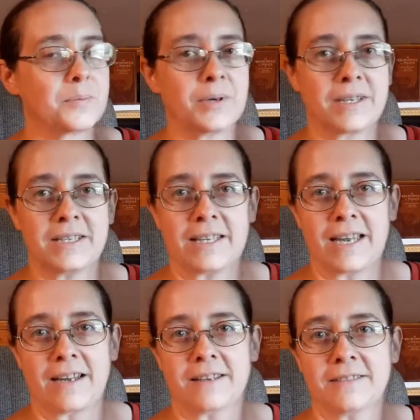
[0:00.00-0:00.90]
But
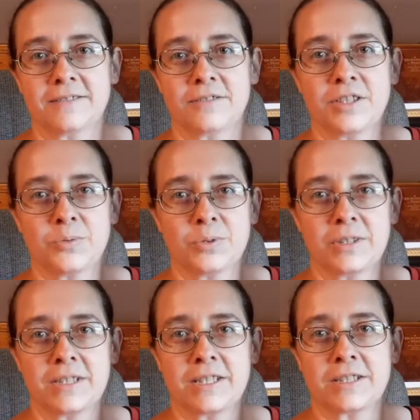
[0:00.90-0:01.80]
yeah, this
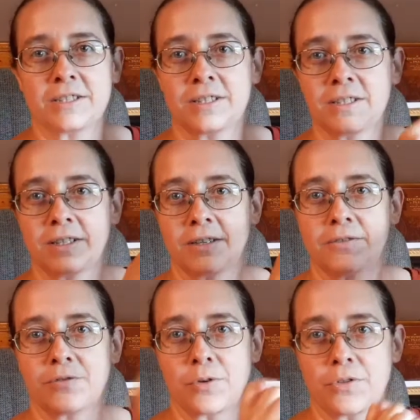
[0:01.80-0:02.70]
one is
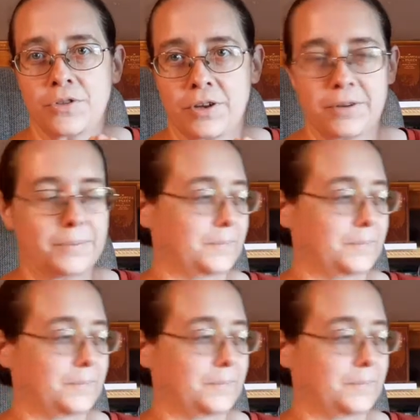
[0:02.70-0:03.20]
for the.